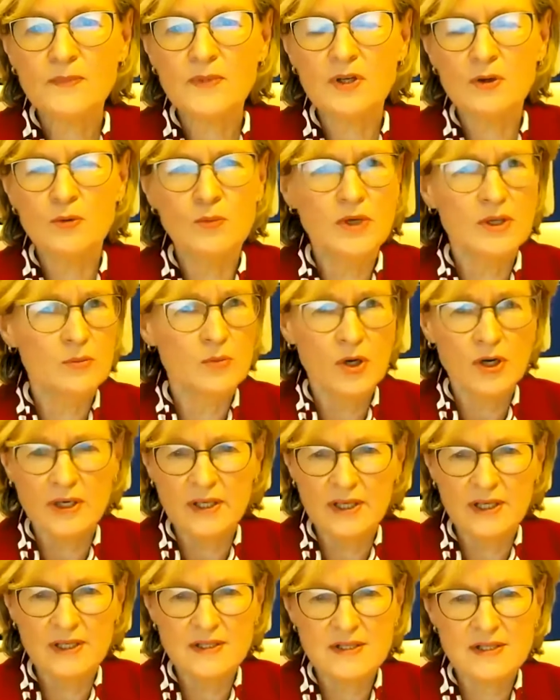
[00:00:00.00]
we're
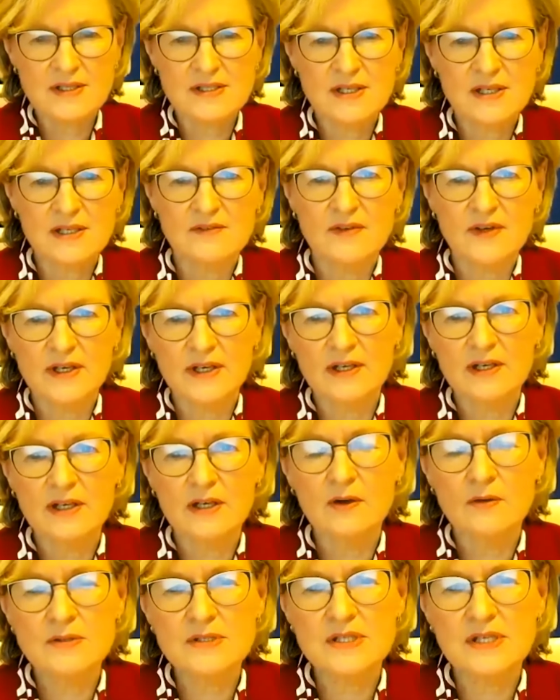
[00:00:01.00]
working, as I said, very
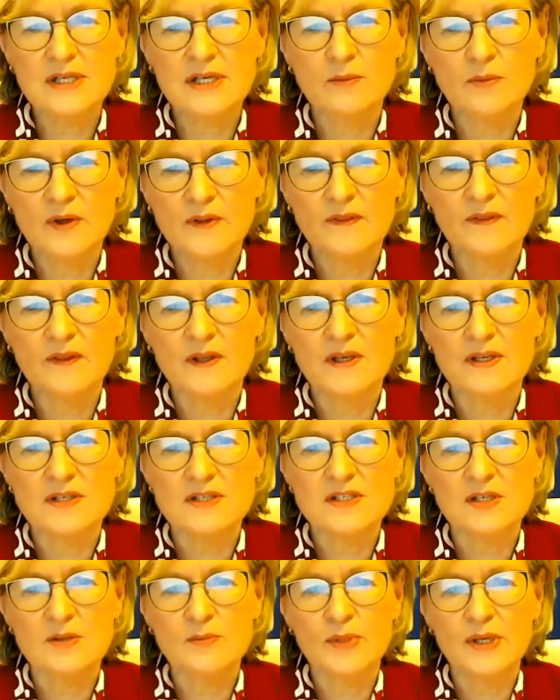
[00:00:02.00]
closely with the
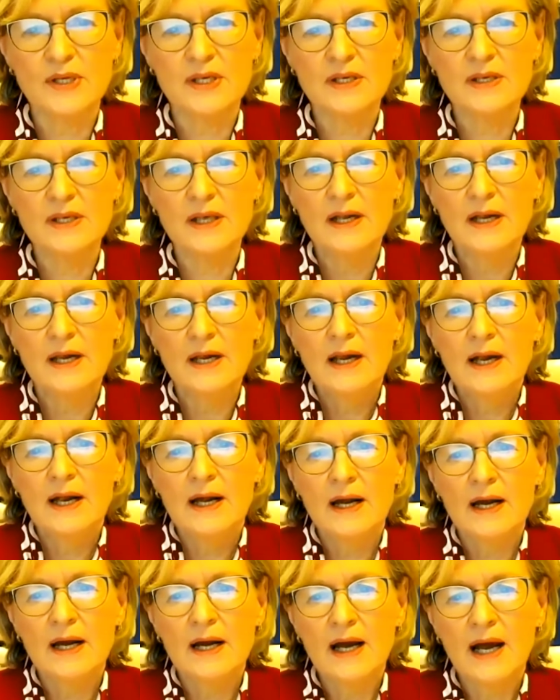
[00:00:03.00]
ECB.
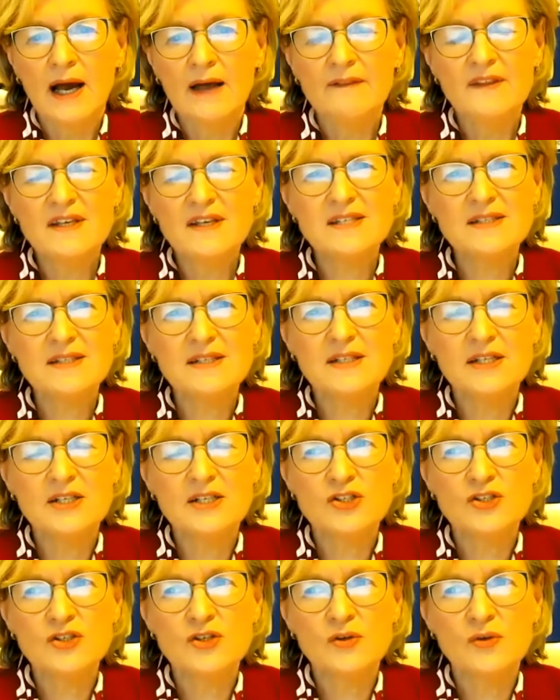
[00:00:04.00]
And this is an
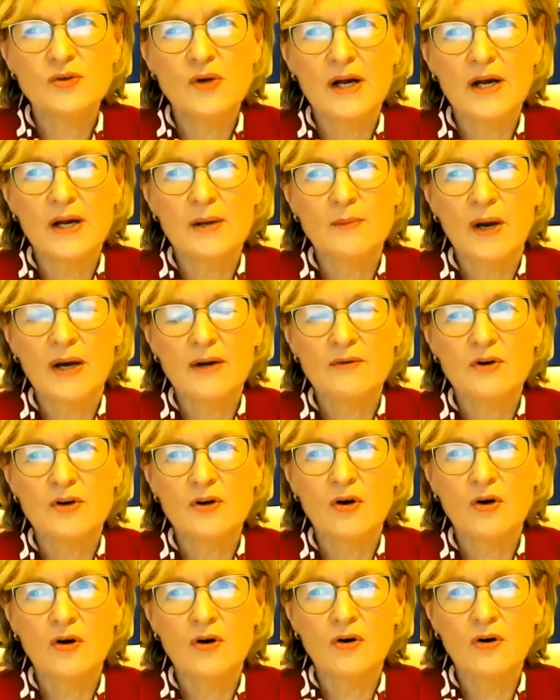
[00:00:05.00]
issue, I
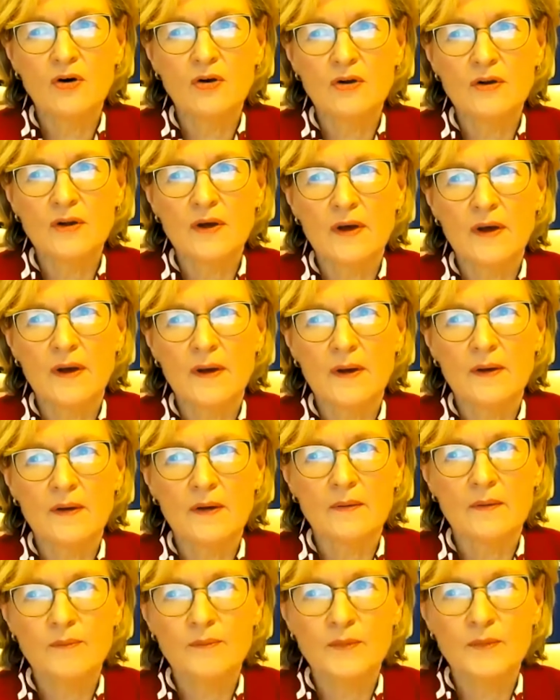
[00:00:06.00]
recall,
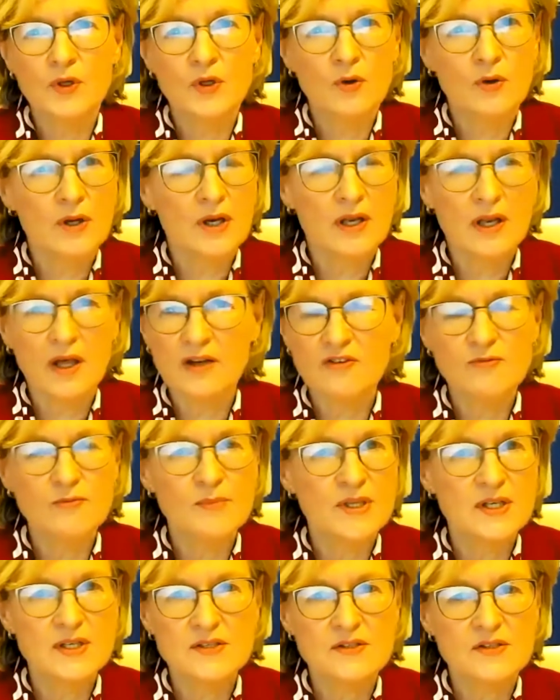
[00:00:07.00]
a lot of
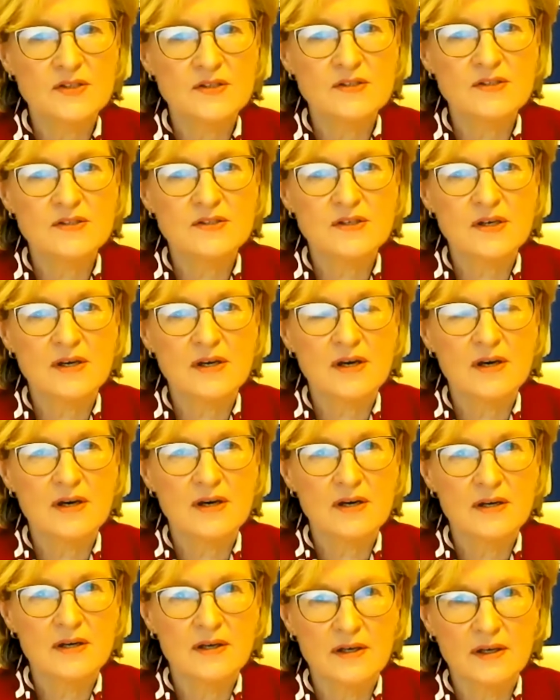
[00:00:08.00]
ministers
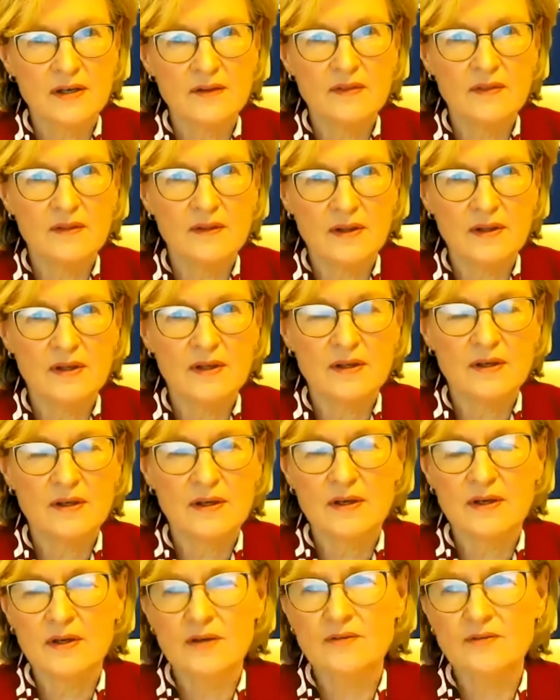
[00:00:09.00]
in
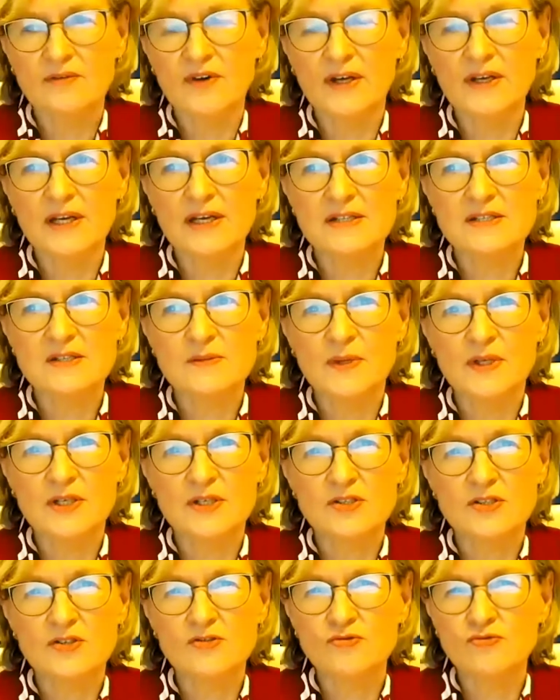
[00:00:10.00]
the finance
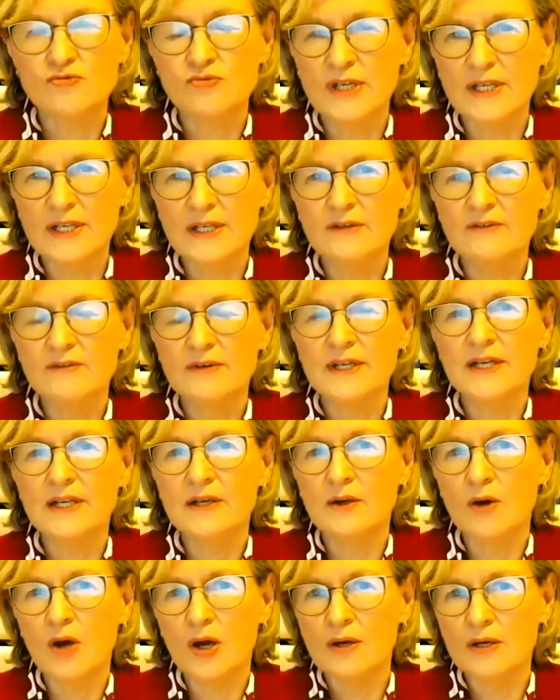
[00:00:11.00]
ministers really,
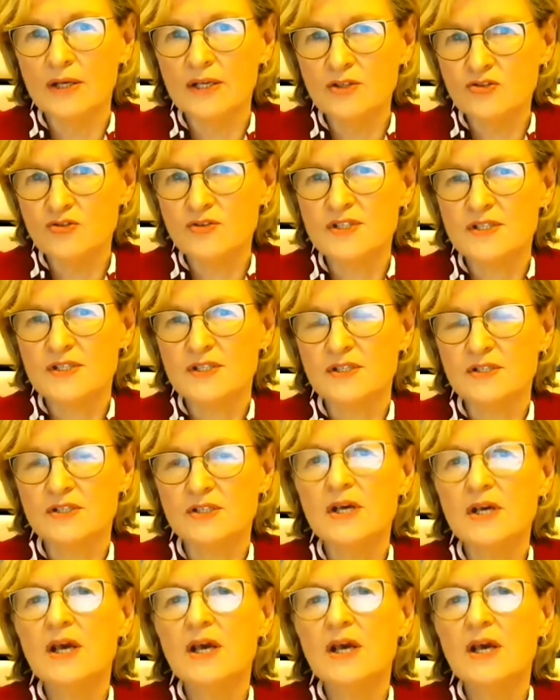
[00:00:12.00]
really interested